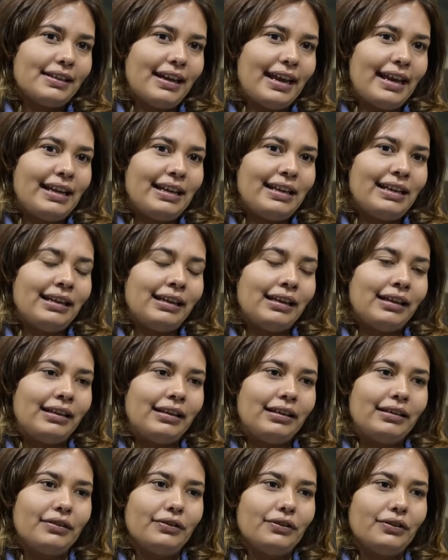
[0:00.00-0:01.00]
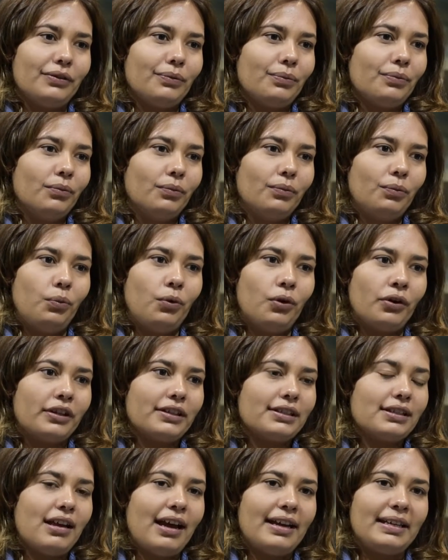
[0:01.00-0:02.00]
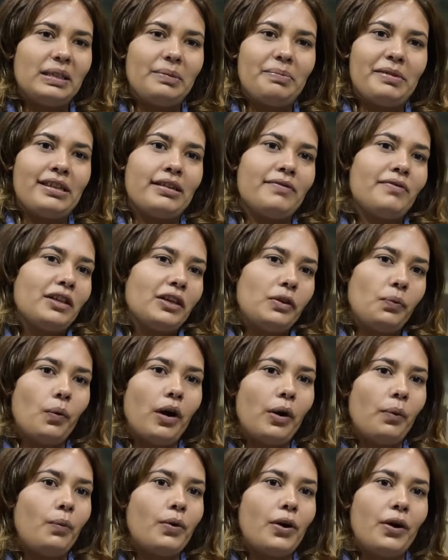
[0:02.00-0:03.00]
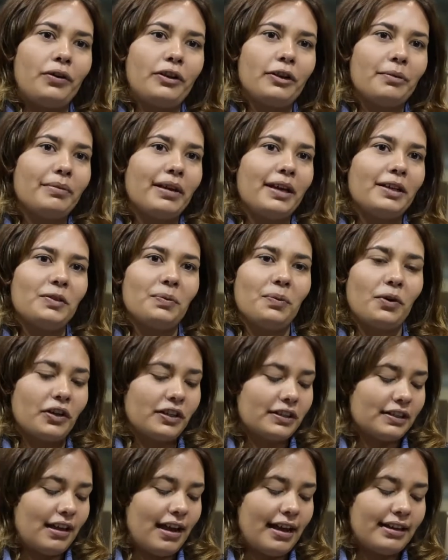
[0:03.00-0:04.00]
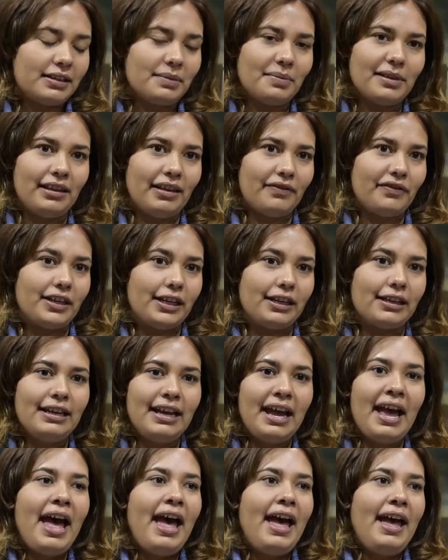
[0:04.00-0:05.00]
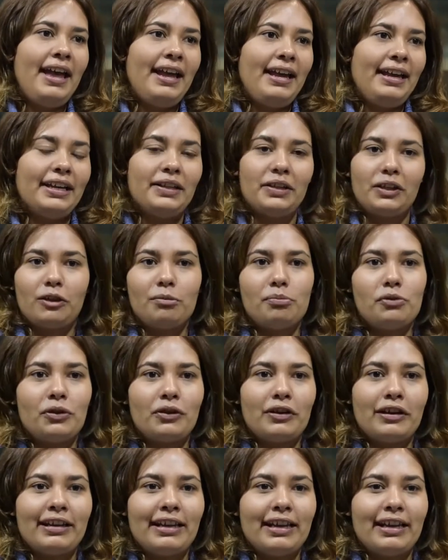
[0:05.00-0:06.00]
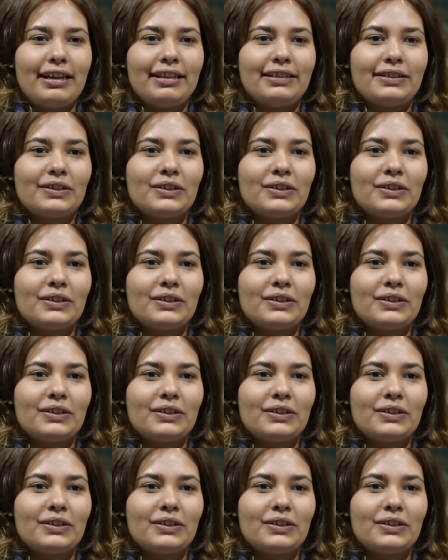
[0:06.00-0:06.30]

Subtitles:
I hear what it's like to be living in one world compared to what it's like to be living in the community.